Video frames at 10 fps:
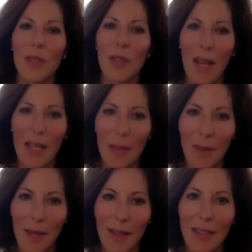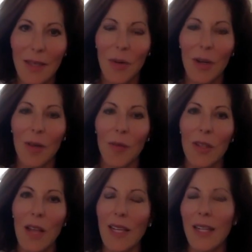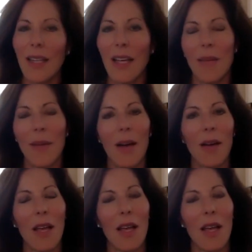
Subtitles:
talking about this, and we're talking a lot about